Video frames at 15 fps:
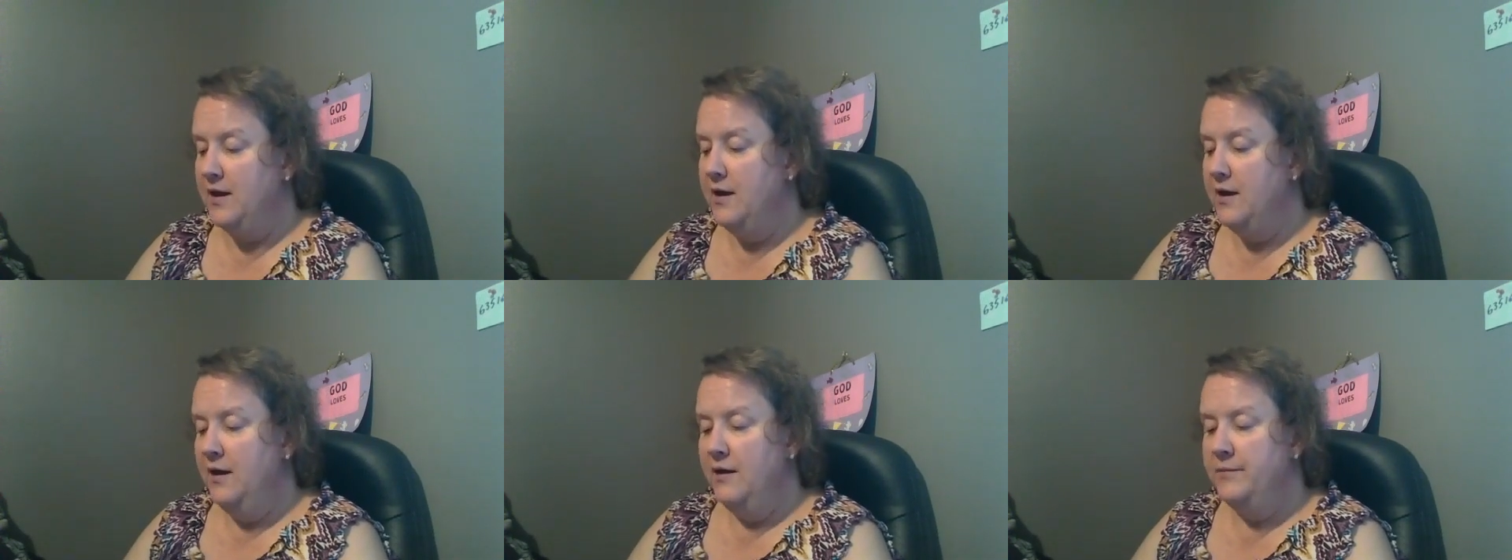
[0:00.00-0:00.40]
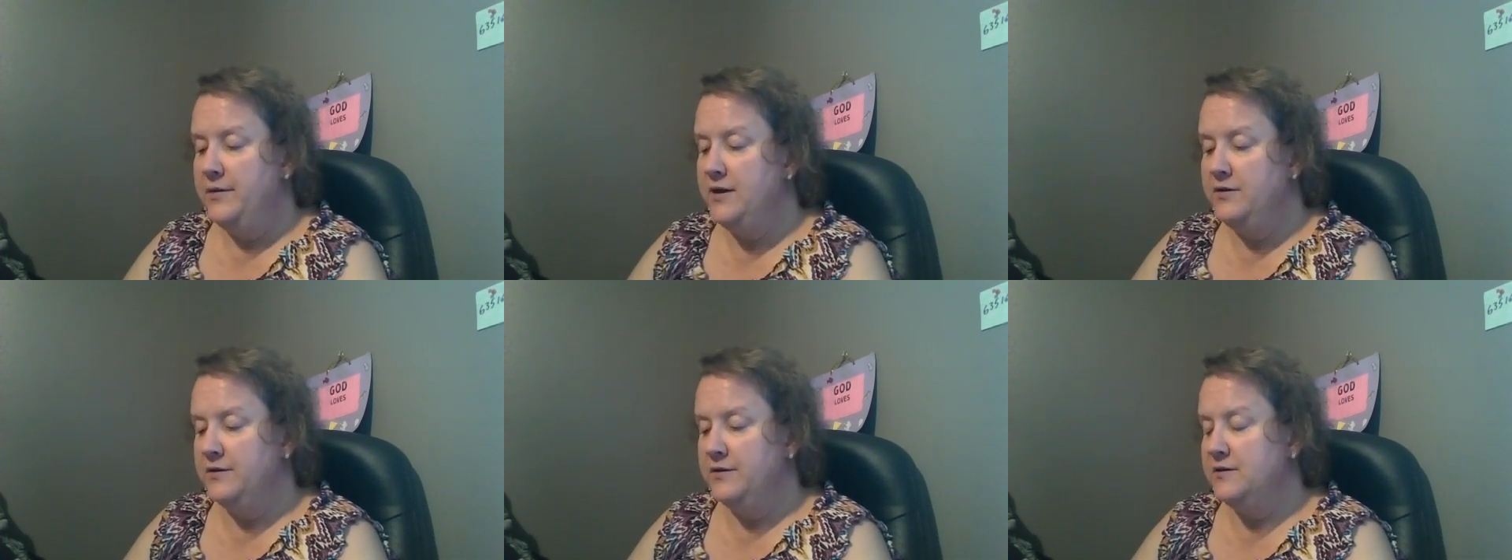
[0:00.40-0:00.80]
Peter
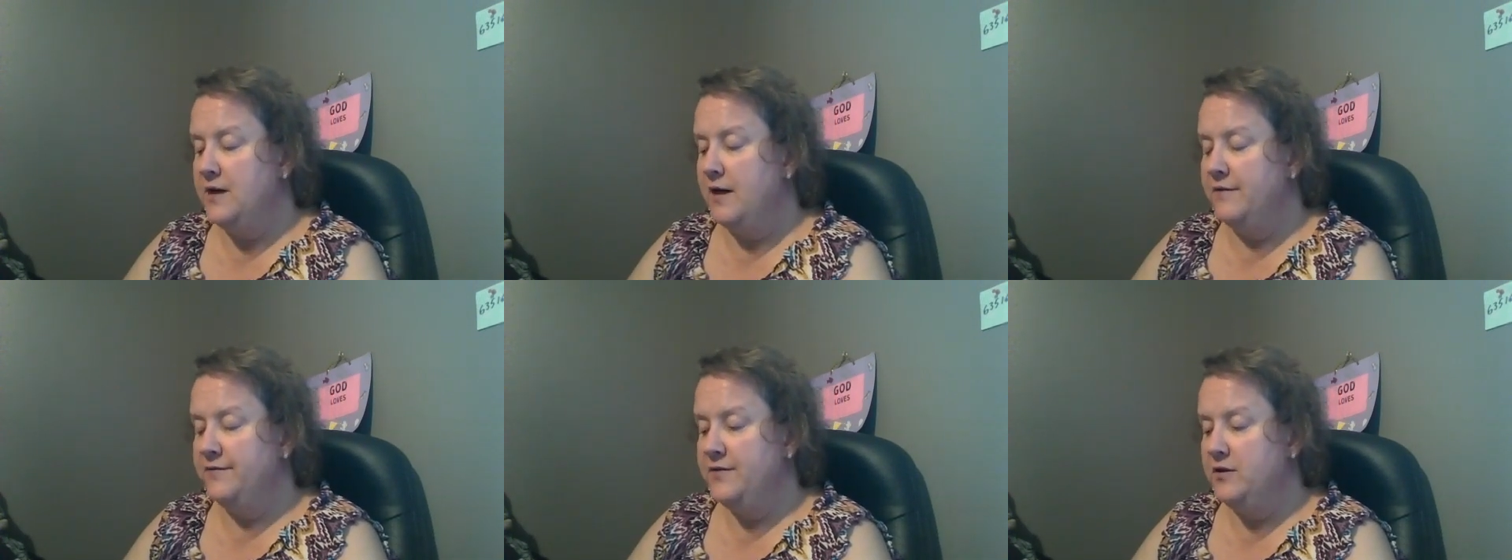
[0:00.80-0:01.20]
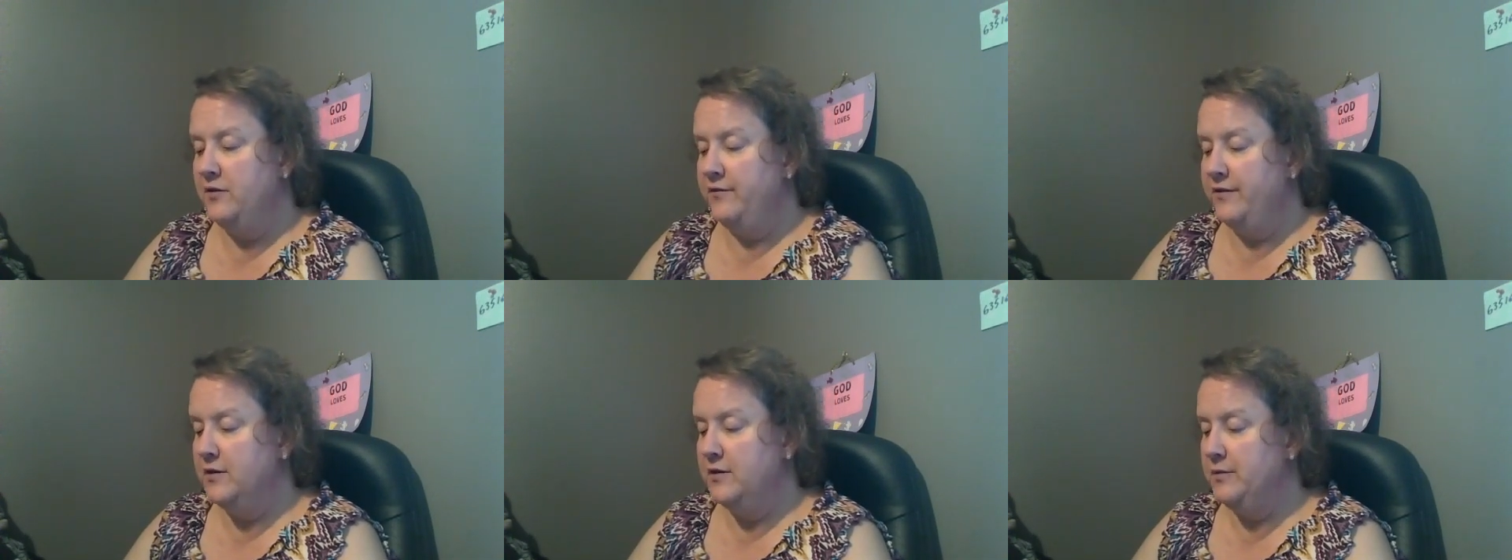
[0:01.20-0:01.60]
did not feel
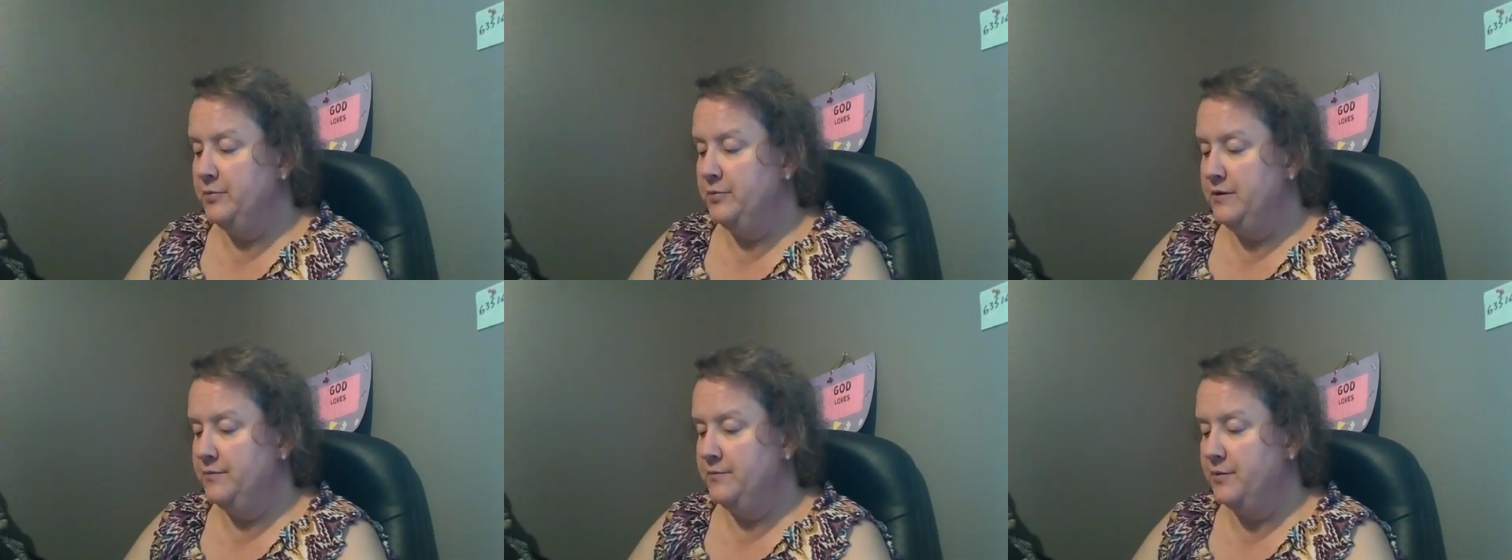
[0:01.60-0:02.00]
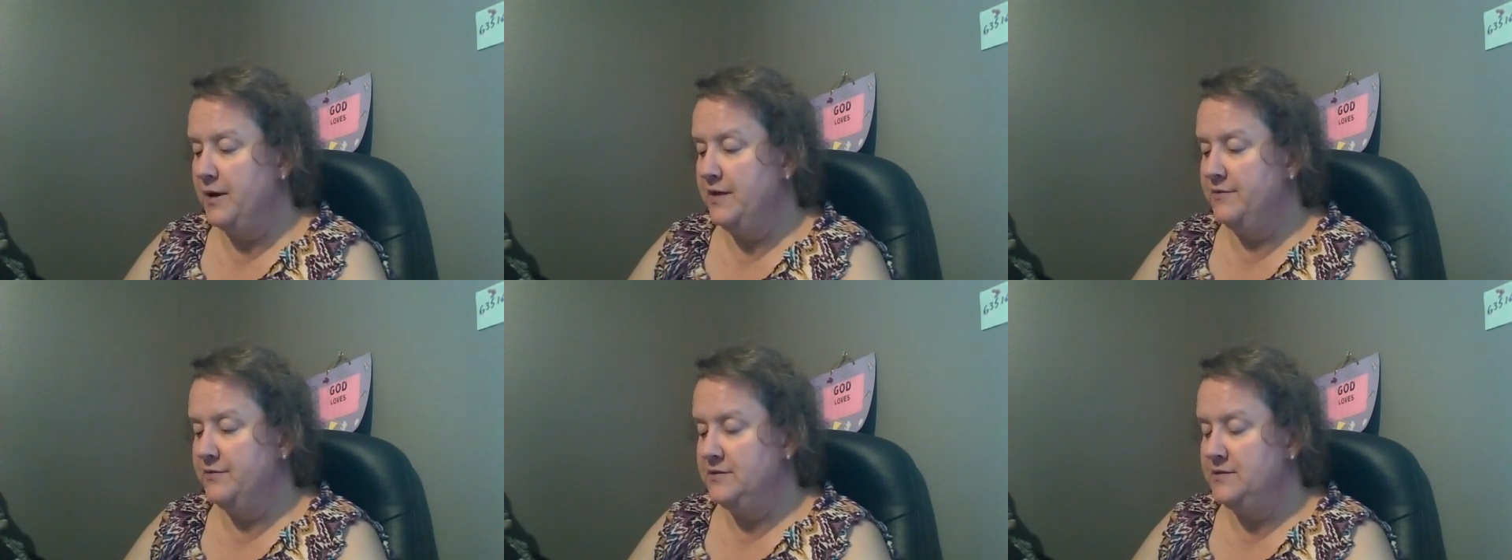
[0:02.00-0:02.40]
very
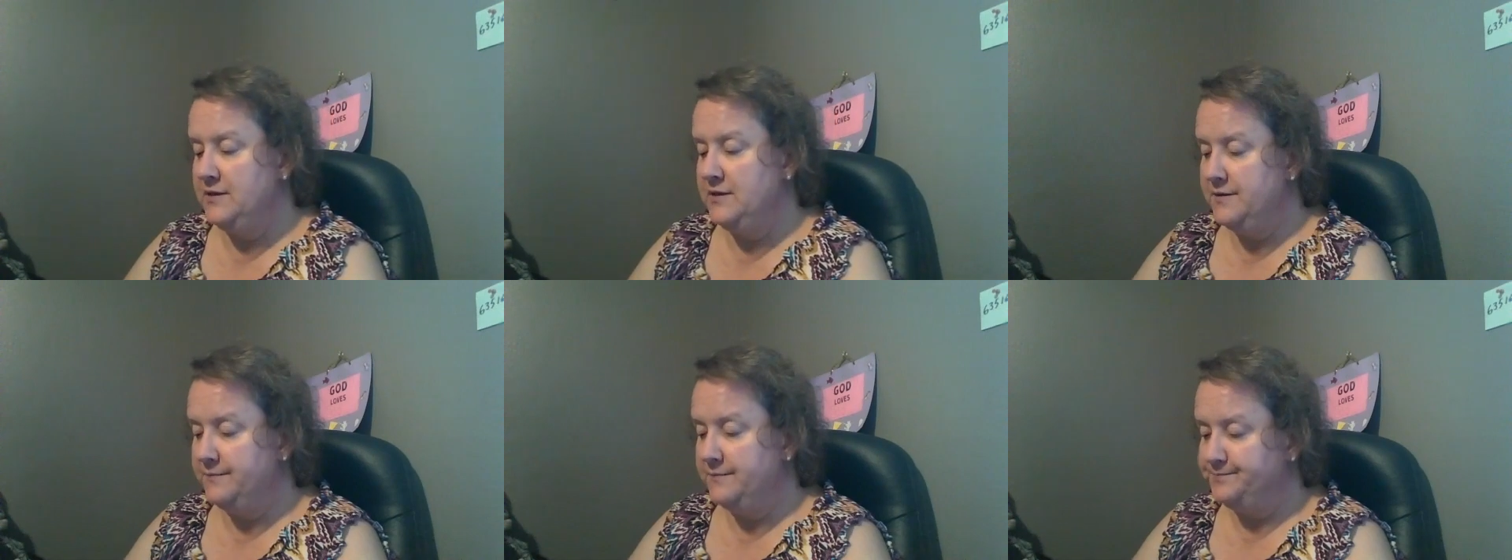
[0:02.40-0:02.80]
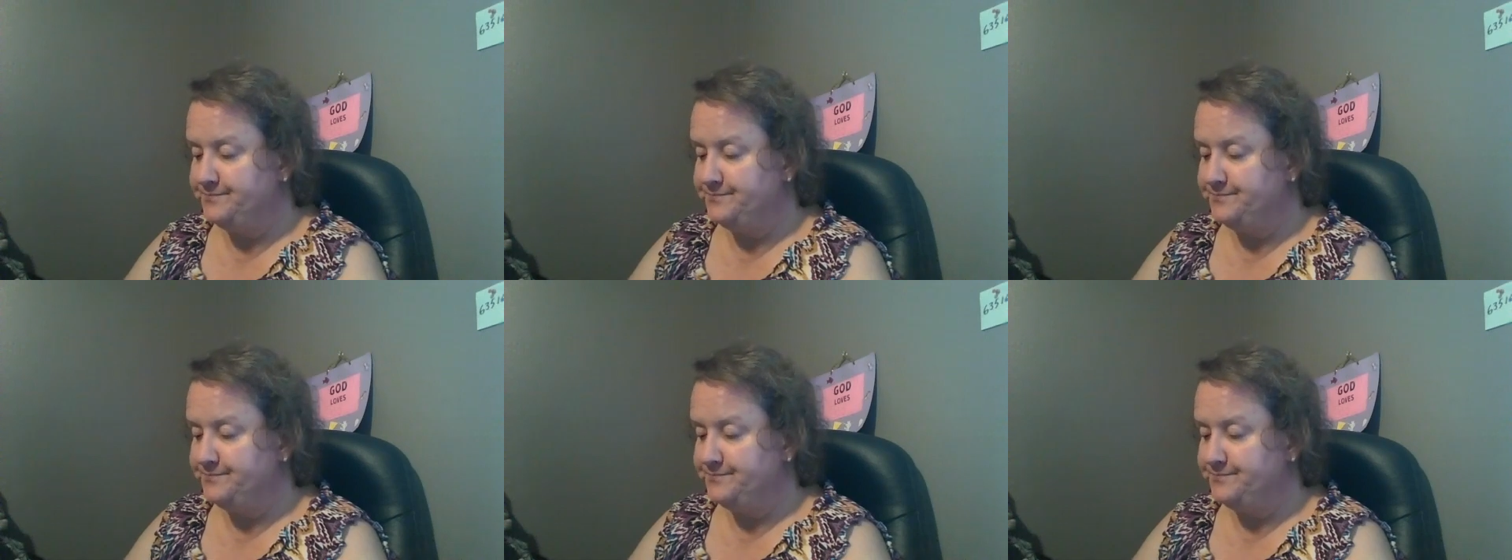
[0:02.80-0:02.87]
brave indeed.